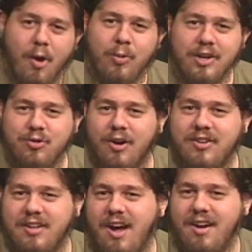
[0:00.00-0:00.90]
We
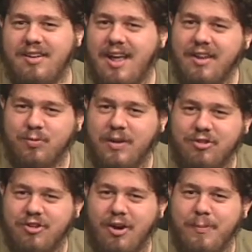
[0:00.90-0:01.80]
talked a lot on last
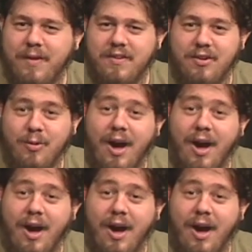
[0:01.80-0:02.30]
week's show about the new